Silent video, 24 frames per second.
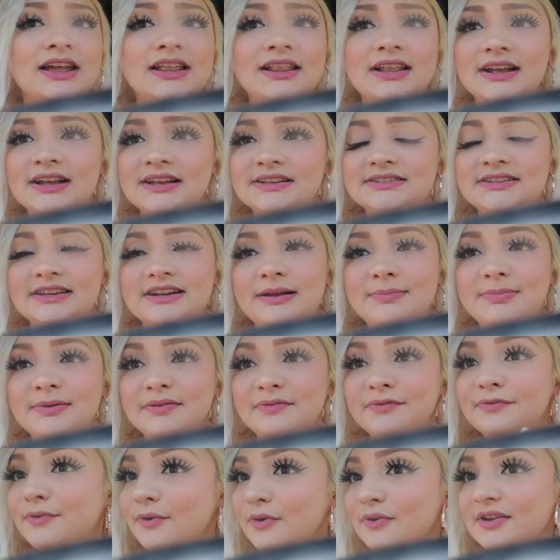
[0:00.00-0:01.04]
Like I said, I've
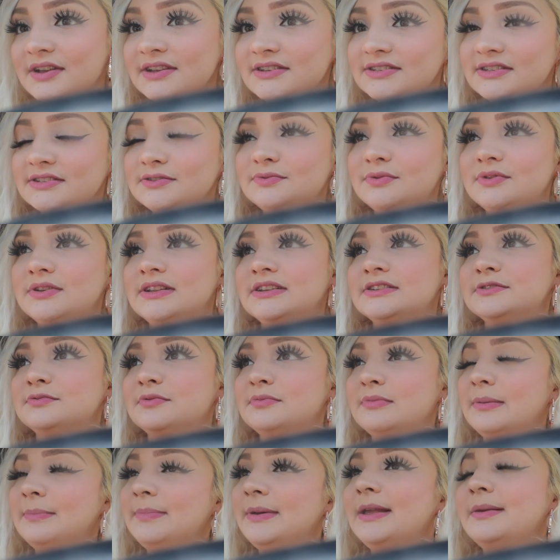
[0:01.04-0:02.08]
been focused as well as for
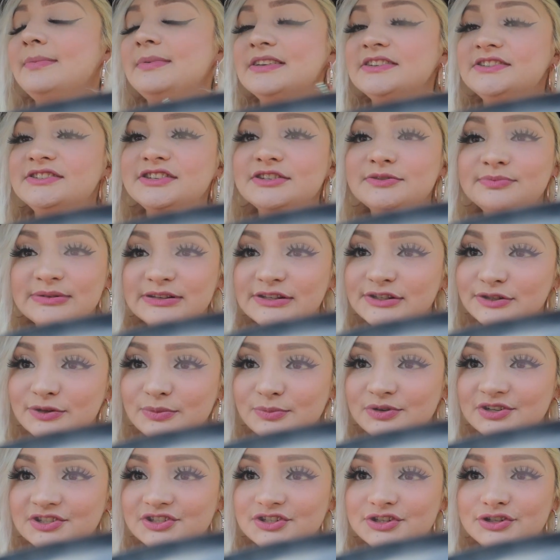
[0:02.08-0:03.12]
my baby. It's just been so
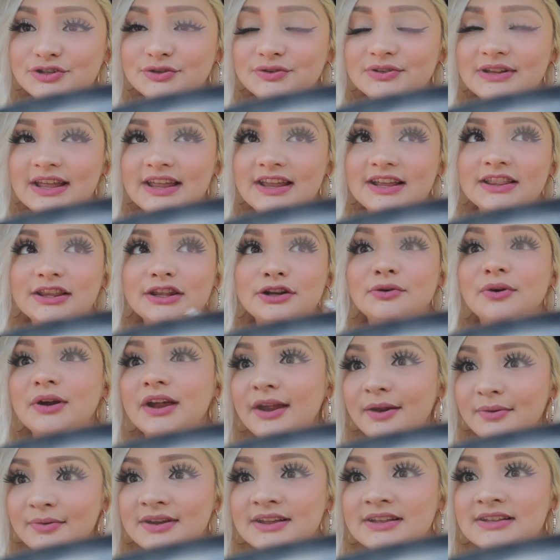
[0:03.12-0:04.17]
much, you know, like little
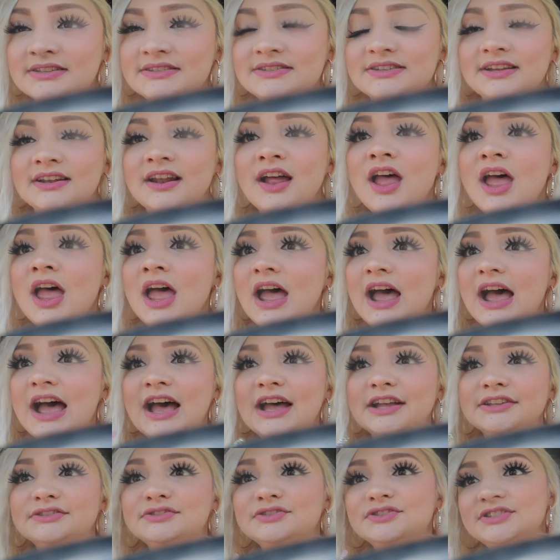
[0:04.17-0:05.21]
errands and I
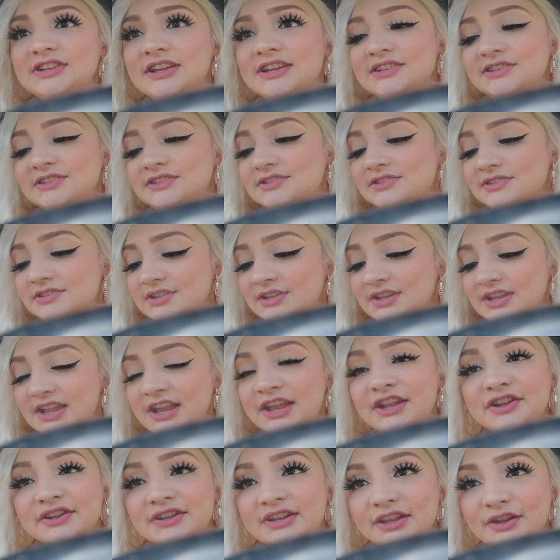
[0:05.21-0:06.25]
had to change the
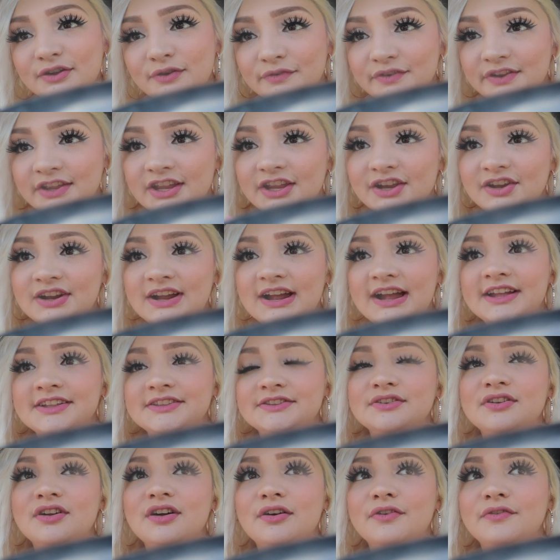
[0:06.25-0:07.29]
internet over here. I had
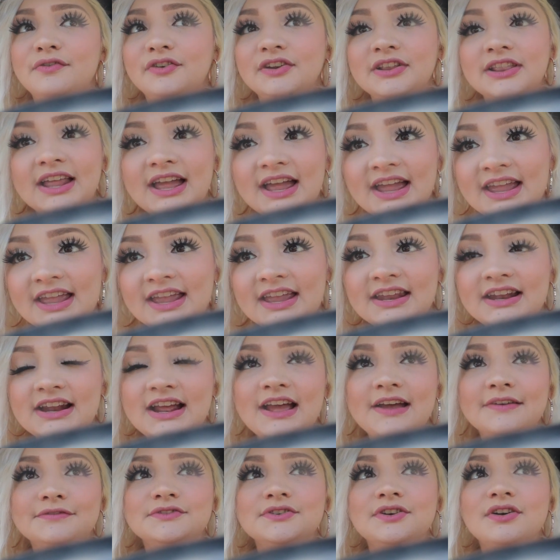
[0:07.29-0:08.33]
to call for light. I
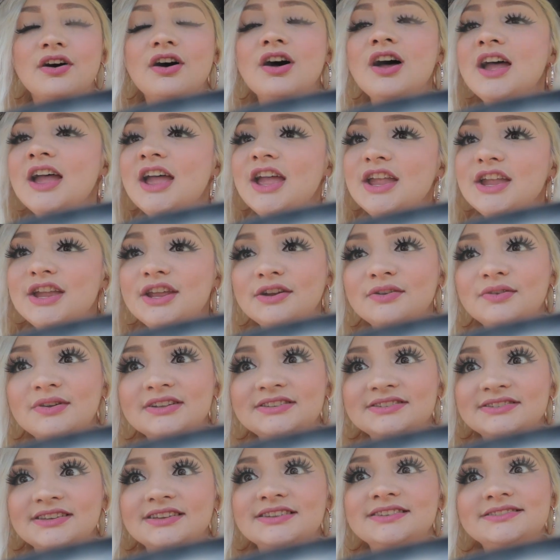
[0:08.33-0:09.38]
have to call, you know,
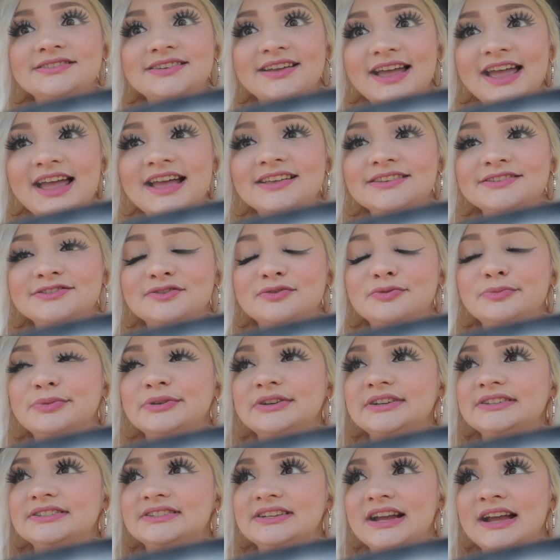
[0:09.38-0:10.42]
it's, it's a hassle,
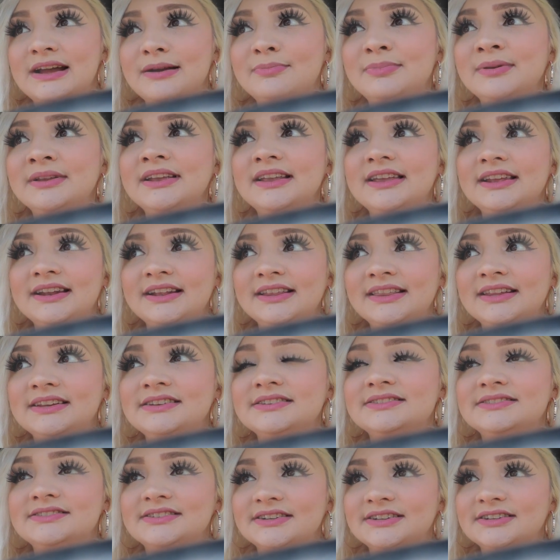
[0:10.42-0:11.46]
but I've been getting
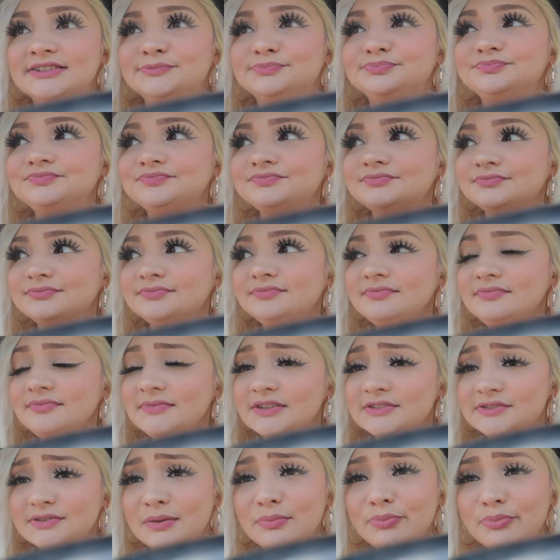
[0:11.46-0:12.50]
things done
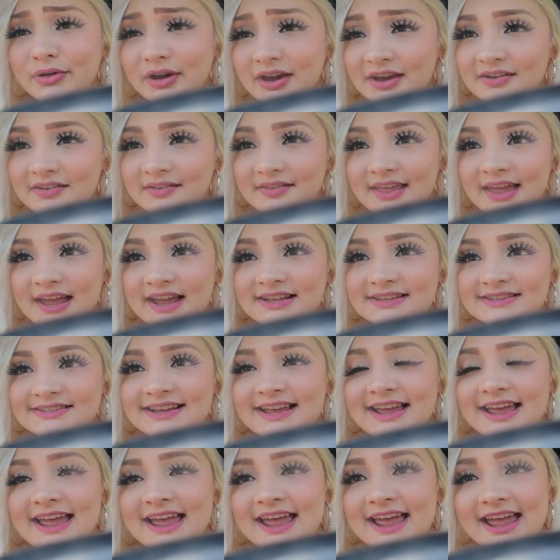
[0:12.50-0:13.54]
so i'm proud of that
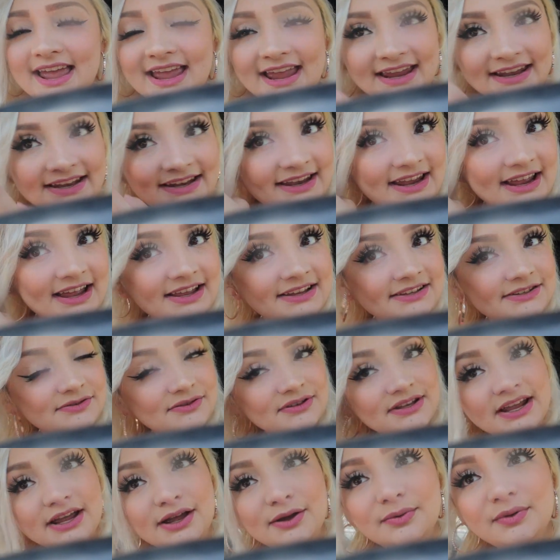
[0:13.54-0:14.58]
and yeah so
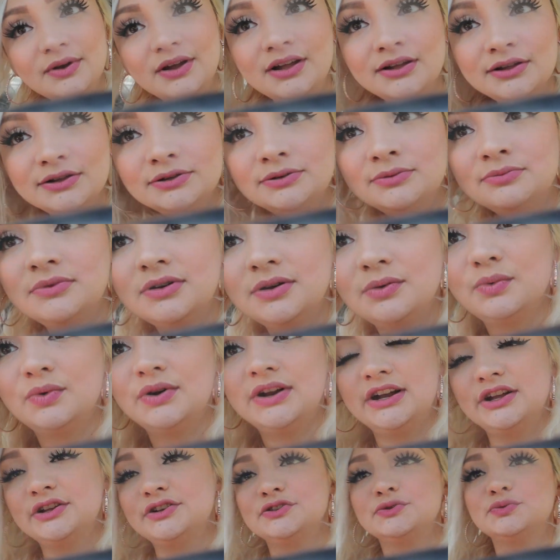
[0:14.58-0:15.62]
now um
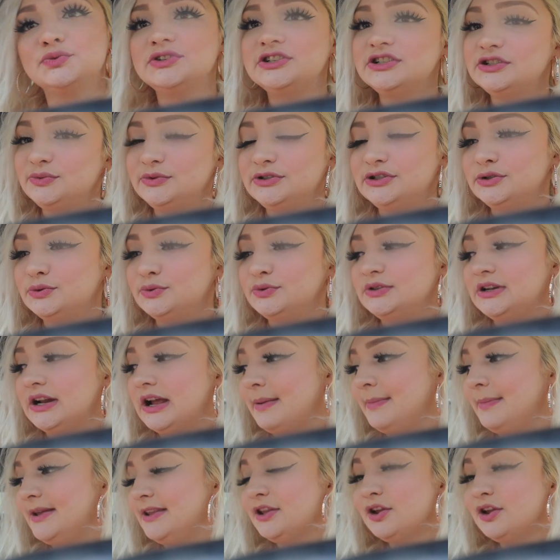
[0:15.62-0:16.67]
what else what is we doing
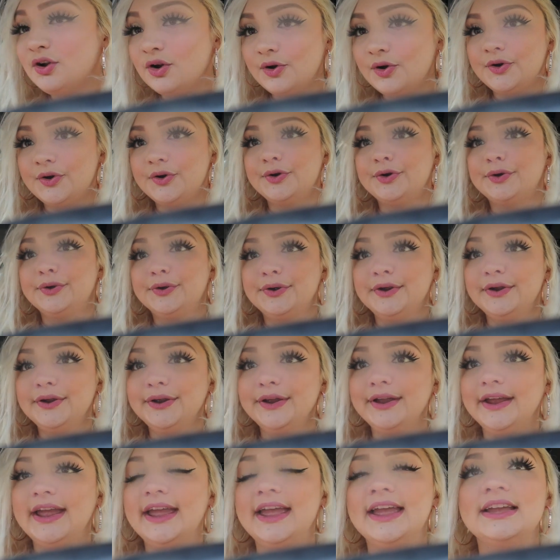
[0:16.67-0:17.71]
i'm in the car
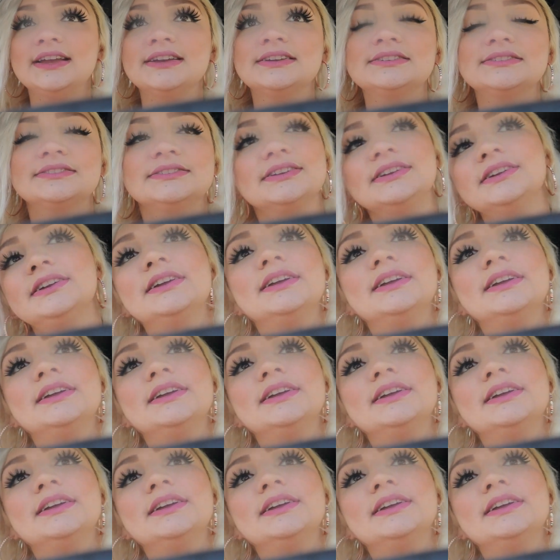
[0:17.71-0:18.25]
and